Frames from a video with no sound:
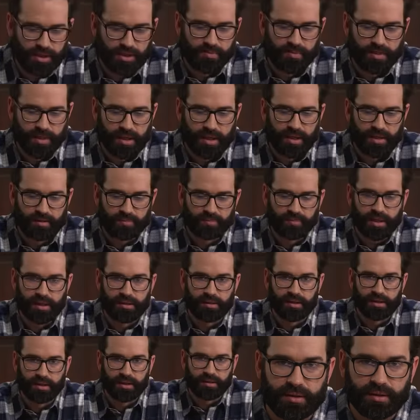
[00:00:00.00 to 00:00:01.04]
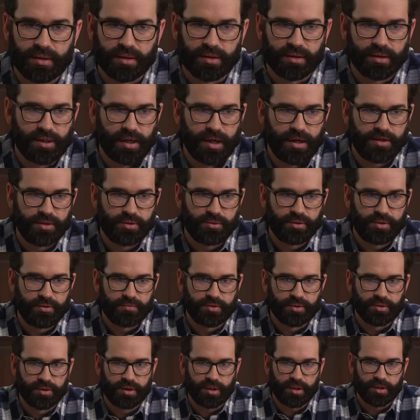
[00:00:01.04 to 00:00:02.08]
is beyond parody. Like, how do
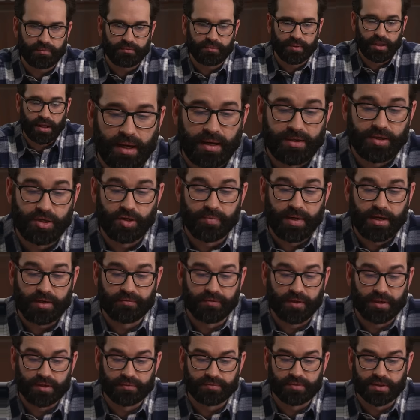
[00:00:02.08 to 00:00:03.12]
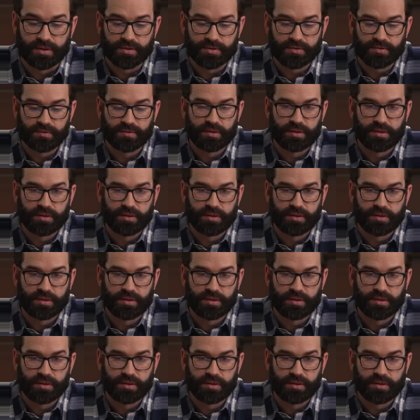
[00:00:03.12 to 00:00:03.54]
you make fun of this?